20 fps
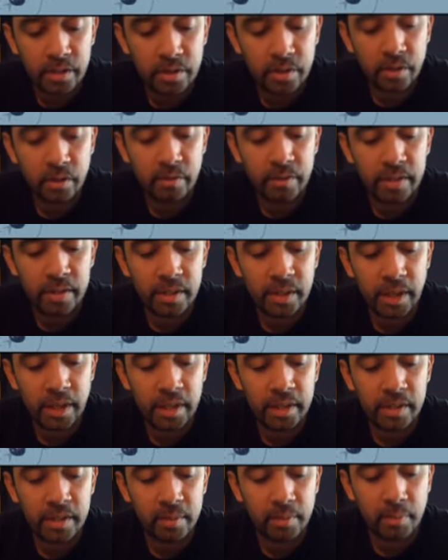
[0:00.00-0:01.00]
service
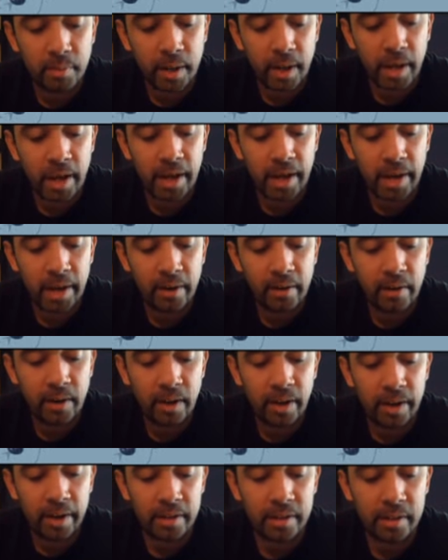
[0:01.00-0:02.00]
and supply
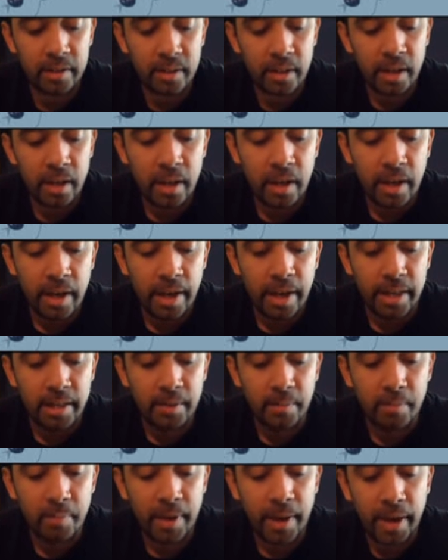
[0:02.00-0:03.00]
airlines
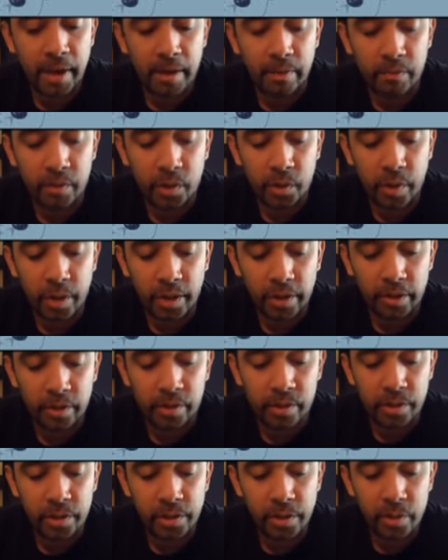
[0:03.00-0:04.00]
at the back of
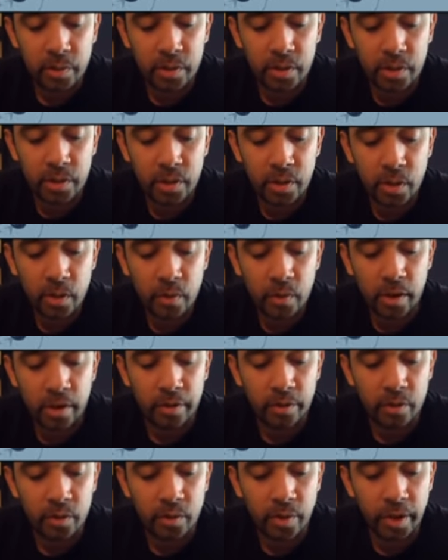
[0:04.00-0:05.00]
trailers used to tow
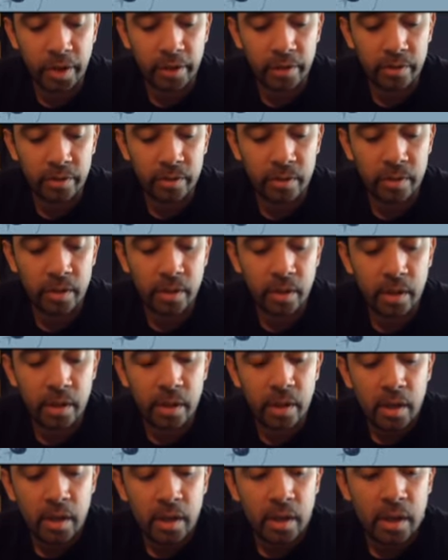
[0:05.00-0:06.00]
other trailers.
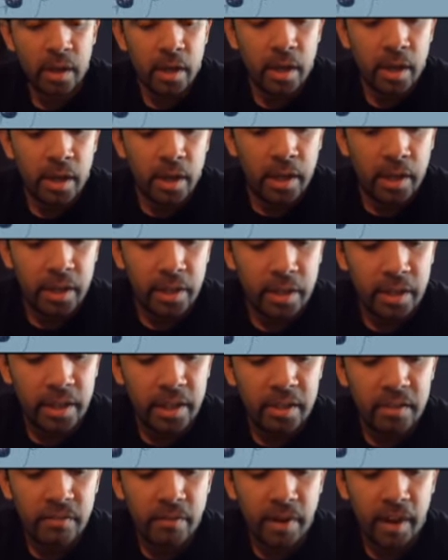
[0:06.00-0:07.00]

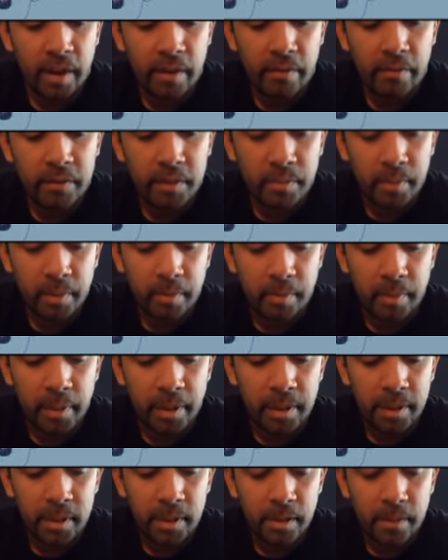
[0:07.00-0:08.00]
These valves
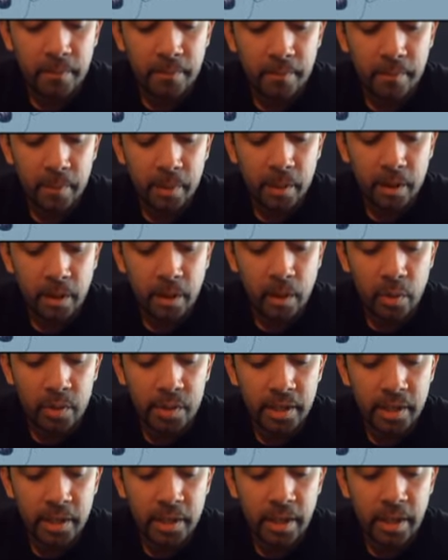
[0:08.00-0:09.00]
permit
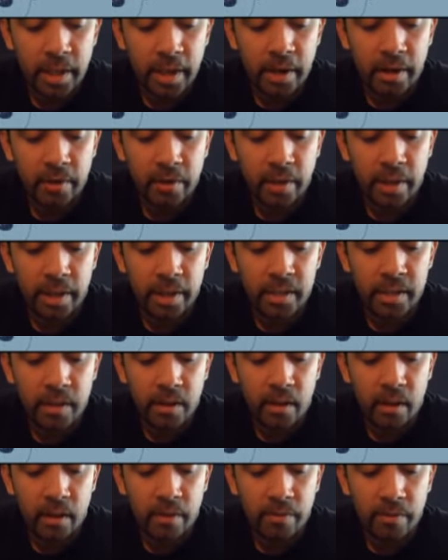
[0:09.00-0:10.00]
closing the airlines
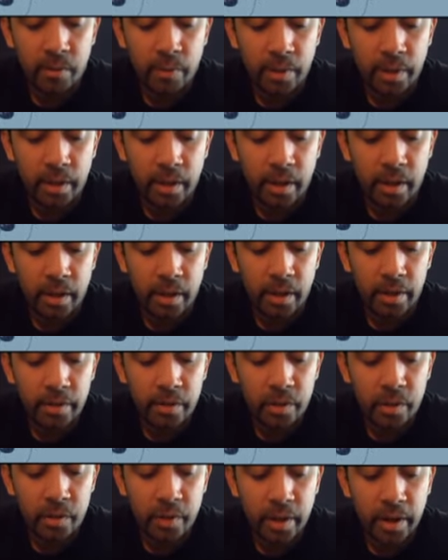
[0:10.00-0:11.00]
off when
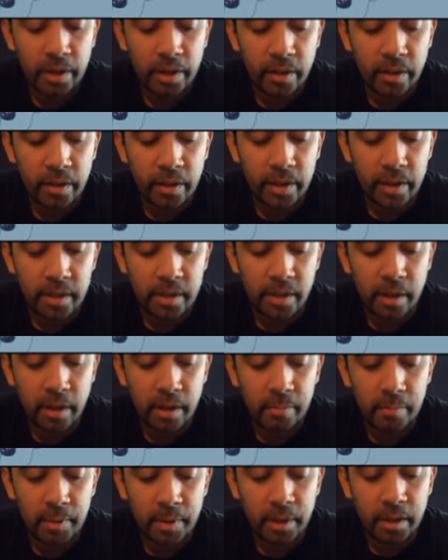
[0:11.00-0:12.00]
another trailer is
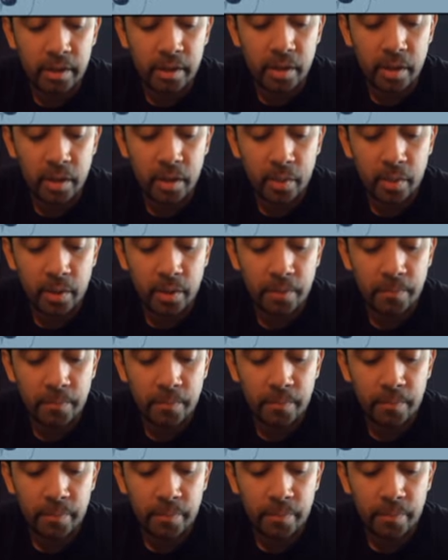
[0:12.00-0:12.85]
not being towed.